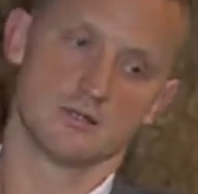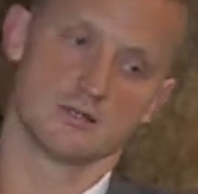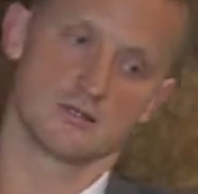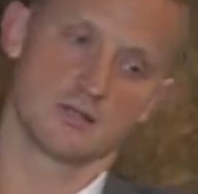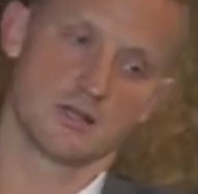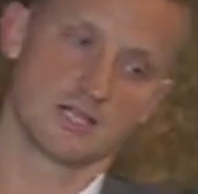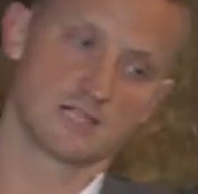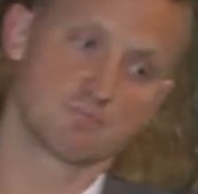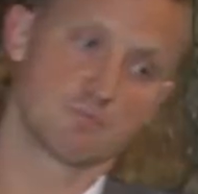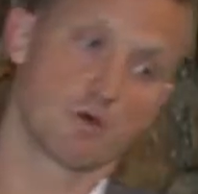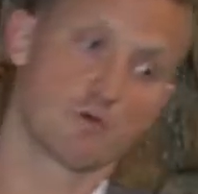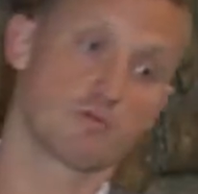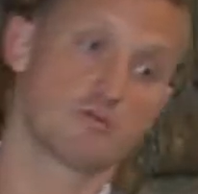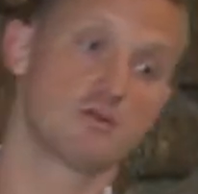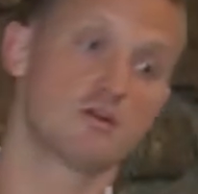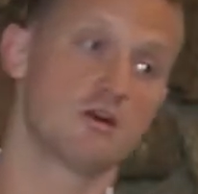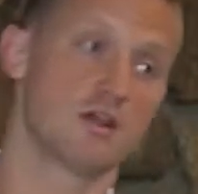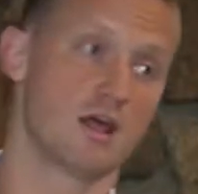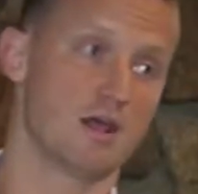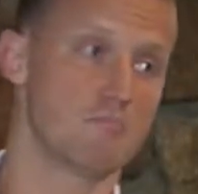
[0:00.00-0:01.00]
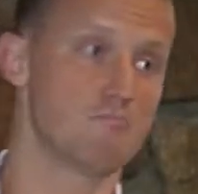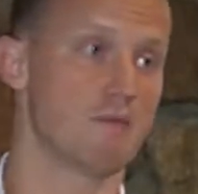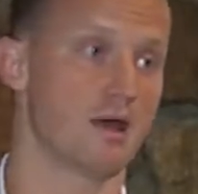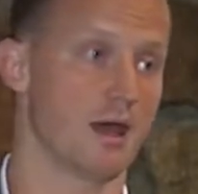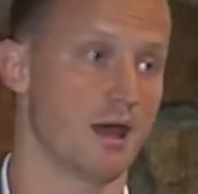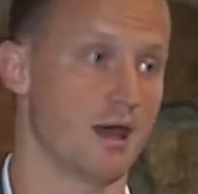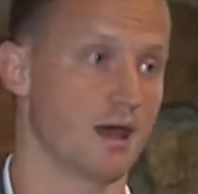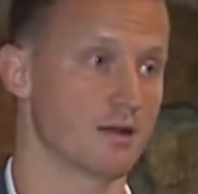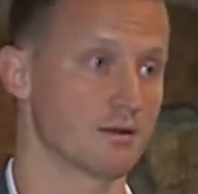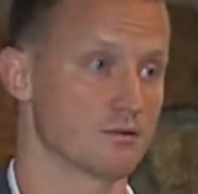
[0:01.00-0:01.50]
So that's both good and
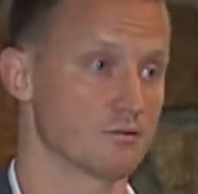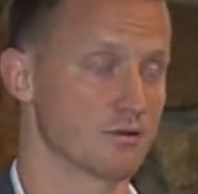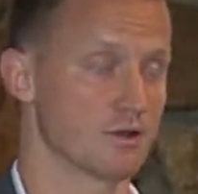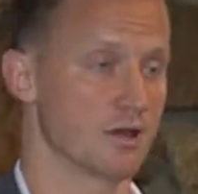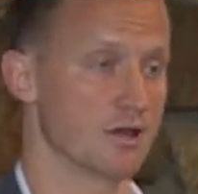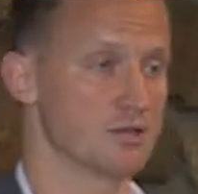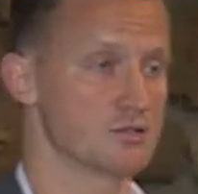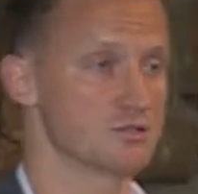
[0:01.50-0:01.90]
bad, okay?